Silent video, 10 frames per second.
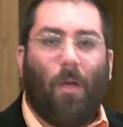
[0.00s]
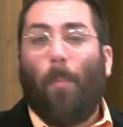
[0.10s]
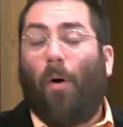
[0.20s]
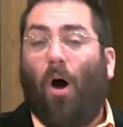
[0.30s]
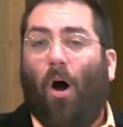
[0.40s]

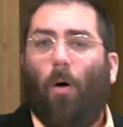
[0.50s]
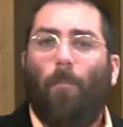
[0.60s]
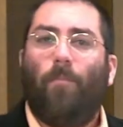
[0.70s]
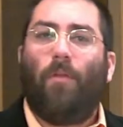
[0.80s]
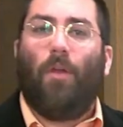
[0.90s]

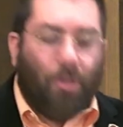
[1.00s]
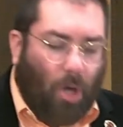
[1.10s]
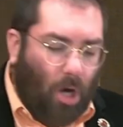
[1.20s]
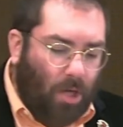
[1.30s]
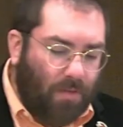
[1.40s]
Paul
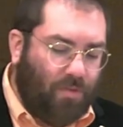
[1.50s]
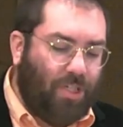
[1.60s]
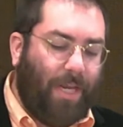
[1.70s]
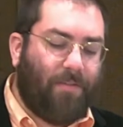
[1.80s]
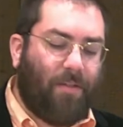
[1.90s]
calls
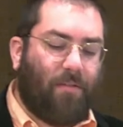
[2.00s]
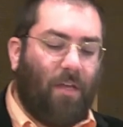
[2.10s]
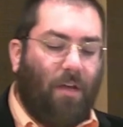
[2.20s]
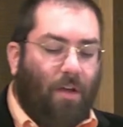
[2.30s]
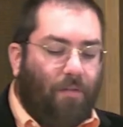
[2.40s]
Jesus the